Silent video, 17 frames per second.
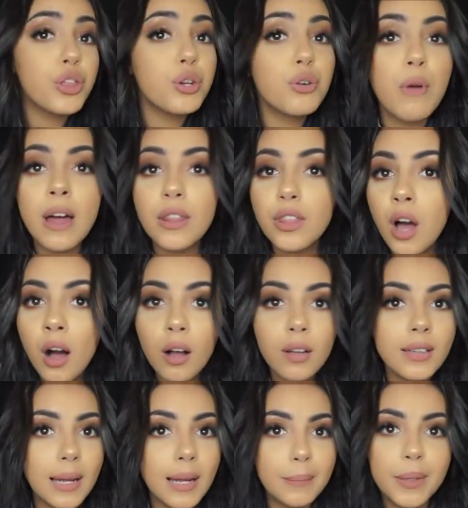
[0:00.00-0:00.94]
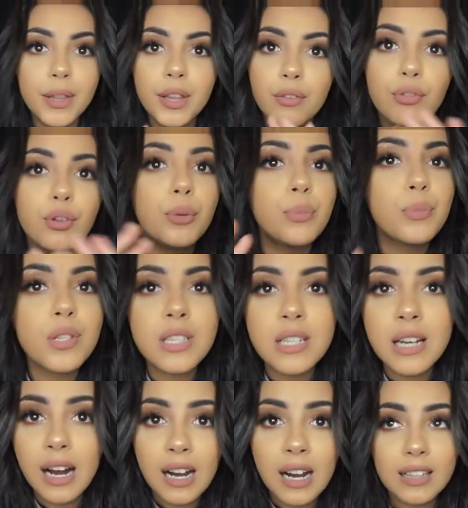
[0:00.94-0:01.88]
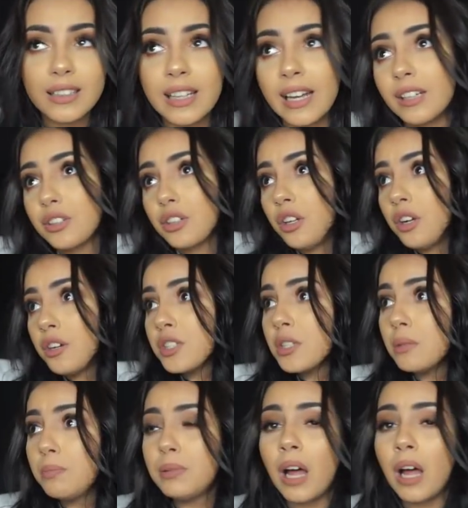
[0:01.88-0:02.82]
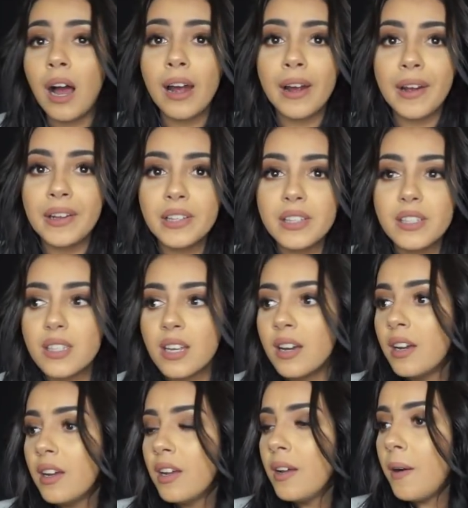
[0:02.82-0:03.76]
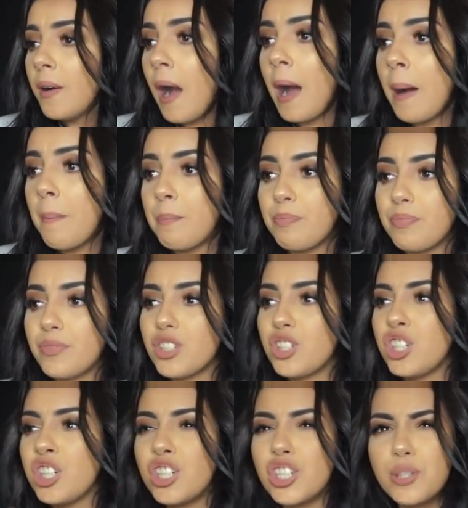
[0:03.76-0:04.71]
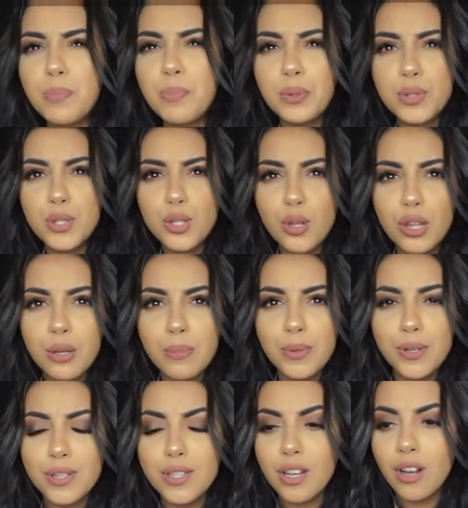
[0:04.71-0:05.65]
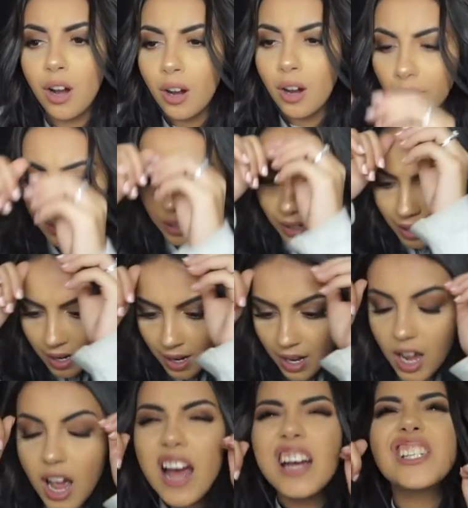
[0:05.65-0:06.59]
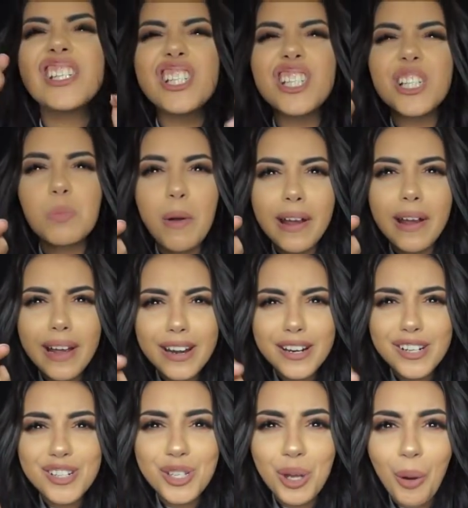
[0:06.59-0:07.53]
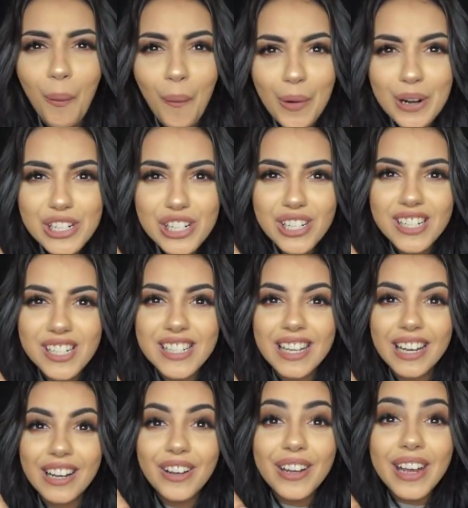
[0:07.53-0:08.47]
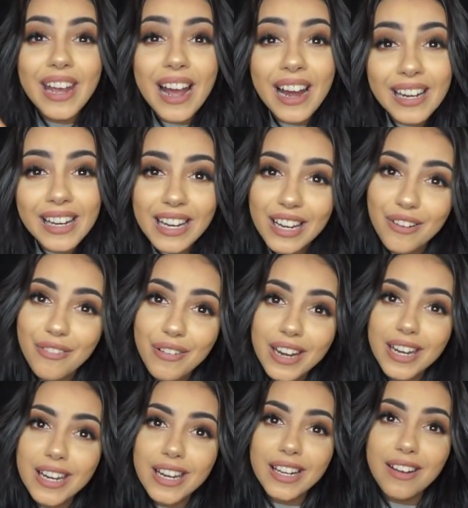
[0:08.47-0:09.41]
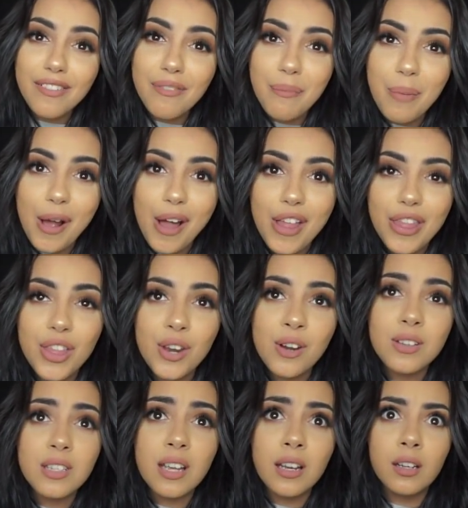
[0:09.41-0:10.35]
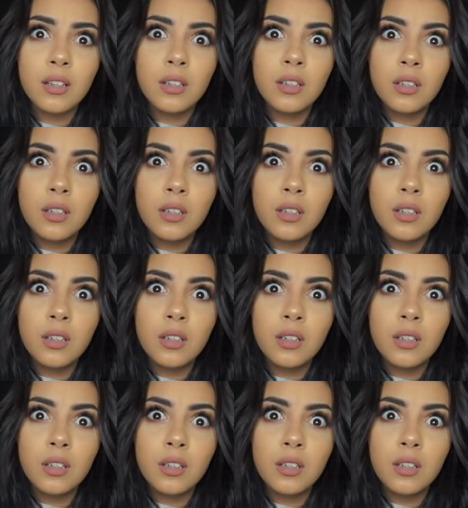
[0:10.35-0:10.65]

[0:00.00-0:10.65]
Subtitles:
throughout the whole labor, the room was dark. They had closed the blinds. She just put soothing music on. And she just brought out a torch. And she's like, okay, honey, you're ready to give birth. And I was like,